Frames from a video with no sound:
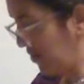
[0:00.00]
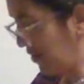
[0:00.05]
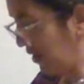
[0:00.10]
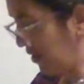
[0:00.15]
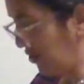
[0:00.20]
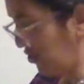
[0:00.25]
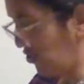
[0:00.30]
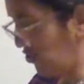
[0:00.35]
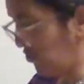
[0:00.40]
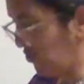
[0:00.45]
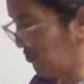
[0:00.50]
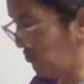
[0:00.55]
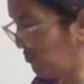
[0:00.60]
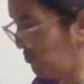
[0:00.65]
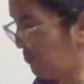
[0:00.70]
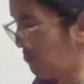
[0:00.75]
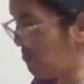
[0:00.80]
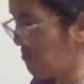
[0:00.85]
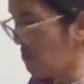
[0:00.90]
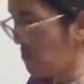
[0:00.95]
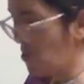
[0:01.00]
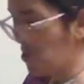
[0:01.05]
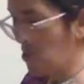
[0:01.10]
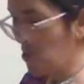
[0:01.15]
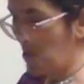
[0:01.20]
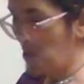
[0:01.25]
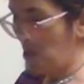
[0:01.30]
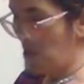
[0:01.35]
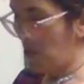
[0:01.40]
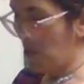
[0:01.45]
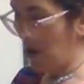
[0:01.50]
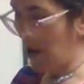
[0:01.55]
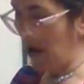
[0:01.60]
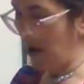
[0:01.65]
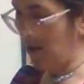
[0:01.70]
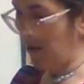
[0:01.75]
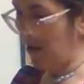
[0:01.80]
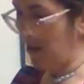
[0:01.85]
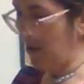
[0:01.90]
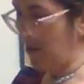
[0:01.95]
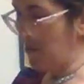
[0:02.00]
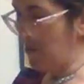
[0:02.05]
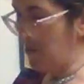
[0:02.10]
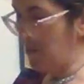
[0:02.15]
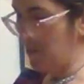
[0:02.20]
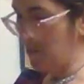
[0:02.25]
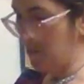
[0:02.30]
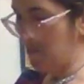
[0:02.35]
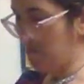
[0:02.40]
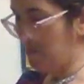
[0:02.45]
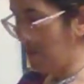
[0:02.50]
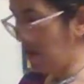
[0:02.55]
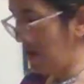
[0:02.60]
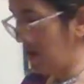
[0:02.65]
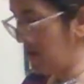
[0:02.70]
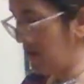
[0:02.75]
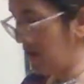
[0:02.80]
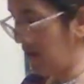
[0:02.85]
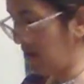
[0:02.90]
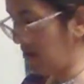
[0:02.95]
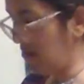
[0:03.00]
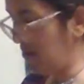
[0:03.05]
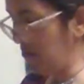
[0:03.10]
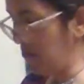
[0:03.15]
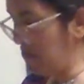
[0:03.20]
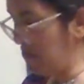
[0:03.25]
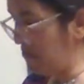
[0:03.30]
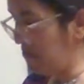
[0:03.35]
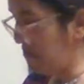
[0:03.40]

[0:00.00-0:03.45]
textures, I don't know. I don't like them.